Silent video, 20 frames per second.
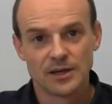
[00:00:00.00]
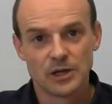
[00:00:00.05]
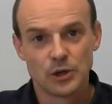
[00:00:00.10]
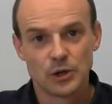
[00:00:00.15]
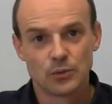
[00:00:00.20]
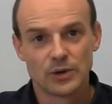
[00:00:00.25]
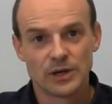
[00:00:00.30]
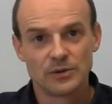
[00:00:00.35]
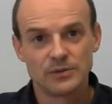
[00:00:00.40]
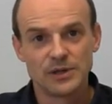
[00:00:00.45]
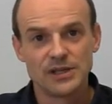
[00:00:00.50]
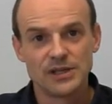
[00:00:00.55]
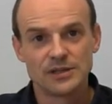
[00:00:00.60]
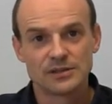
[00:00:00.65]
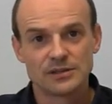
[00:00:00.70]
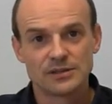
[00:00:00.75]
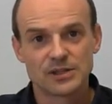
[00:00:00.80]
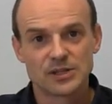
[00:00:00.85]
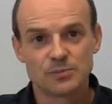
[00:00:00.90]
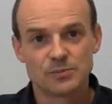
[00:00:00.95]
When
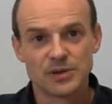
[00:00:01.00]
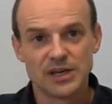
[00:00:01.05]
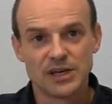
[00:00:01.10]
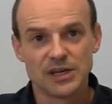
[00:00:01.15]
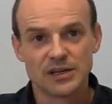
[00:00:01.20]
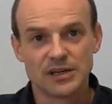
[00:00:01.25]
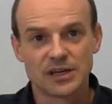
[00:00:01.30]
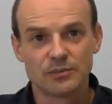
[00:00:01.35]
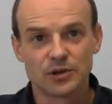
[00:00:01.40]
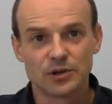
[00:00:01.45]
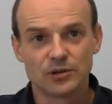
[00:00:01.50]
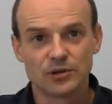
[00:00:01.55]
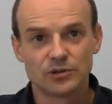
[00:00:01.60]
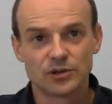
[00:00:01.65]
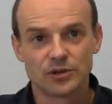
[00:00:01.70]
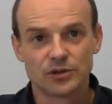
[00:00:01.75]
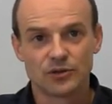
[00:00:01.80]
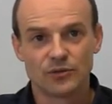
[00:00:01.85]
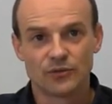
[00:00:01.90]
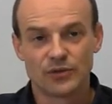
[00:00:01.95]
we speak about
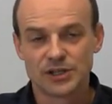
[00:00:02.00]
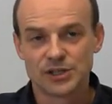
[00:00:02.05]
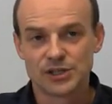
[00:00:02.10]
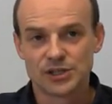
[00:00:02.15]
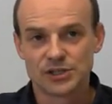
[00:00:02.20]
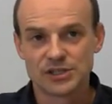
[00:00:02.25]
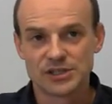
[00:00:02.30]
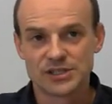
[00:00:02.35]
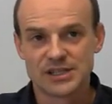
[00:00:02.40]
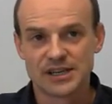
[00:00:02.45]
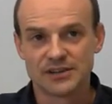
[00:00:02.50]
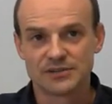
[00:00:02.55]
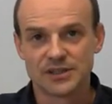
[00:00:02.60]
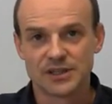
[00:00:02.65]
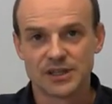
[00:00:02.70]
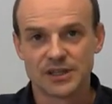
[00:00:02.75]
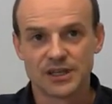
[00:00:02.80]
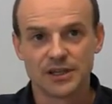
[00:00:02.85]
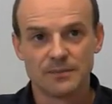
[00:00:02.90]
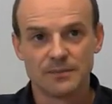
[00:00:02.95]
the functional
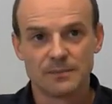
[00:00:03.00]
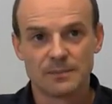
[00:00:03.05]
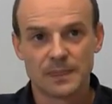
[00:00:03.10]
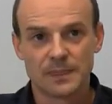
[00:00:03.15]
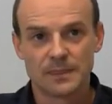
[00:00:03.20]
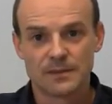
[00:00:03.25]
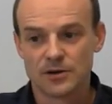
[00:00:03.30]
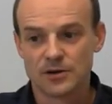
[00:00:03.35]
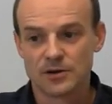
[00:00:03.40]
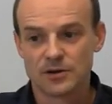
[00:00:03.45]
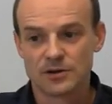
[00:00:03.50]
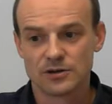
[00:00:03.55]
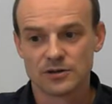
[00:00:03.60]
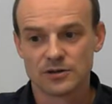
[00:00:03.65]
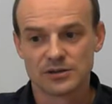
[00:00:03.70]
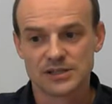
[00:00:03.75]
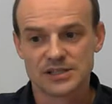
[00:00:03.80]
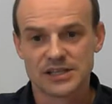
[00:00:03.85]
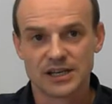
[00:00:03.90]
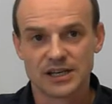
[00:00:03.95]
safety or
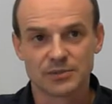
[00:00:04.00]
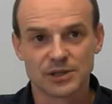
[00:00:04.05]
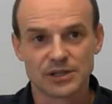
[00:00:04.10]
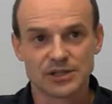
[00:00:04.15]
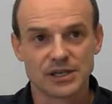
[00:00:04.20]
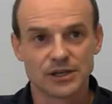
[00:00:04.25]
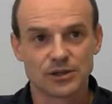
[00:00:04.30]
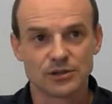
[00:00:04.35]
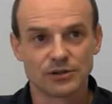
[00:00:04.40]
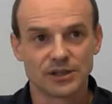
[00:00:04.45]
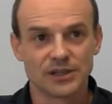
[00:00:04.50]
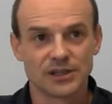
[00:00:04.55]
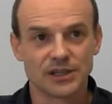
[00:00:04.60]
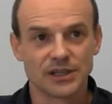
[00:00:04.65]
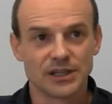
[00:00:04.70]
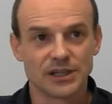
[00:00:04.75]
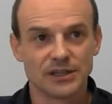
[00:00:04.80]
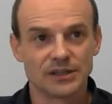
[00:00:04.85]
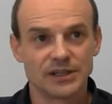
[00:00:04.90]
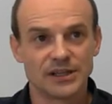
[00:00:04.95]

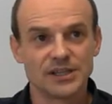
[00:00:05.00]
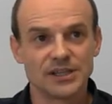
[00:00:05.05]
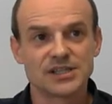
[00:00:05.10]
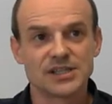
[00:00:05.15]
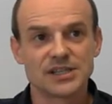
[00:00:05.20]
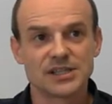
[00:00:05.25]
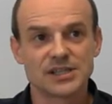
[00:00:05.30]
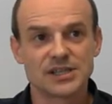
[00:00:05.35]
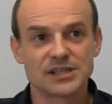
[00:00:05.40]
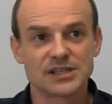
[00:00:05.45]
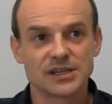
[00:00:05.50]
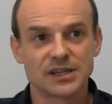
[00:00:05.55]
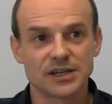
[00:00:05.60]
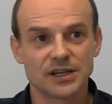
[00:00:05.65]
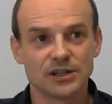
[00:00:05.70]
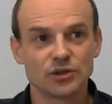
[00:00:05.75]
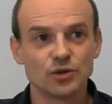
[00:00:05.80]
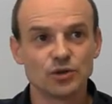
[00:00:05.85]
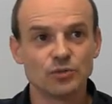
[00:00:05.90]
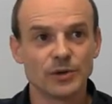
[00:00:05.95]
cybersecurity, then it's
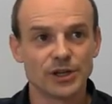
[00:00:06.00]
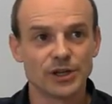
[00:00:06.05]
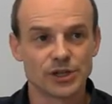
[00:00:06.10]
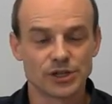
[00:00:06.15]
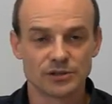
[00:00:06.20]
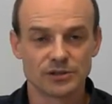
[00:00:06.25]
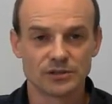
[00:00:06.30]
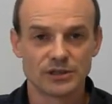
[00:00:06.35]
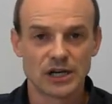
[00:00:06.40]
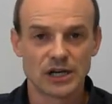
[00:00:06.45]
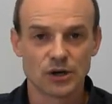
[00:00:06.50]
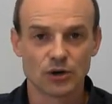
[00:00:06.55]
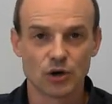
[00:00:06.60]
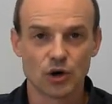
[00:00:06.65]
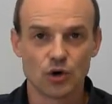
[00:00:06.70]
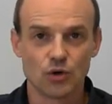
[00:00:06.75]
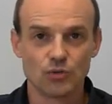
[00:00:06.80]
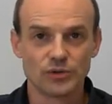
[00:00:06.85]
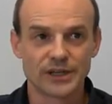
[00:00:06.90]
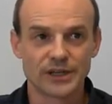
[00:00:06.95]
necessary to mention our
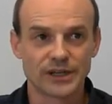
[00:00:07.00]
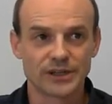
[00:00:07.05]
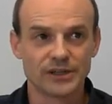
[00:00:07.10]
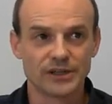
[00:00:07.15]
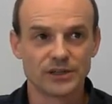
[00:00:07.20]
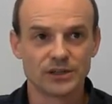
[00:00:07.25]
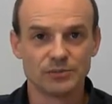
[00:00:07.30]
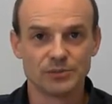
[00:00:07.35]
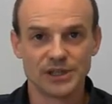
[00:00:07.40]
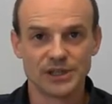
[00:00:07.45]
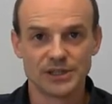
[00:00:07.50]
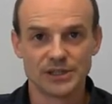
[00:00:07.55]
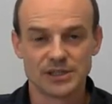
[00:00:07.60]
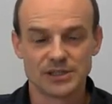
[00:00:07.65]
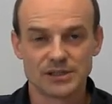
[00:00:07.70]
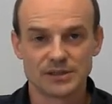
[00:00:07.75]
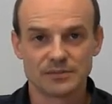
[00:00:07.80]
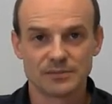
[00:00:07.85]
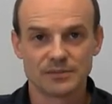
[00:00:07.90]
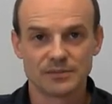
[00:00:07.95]
own technical
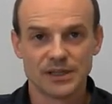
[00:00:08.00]
means.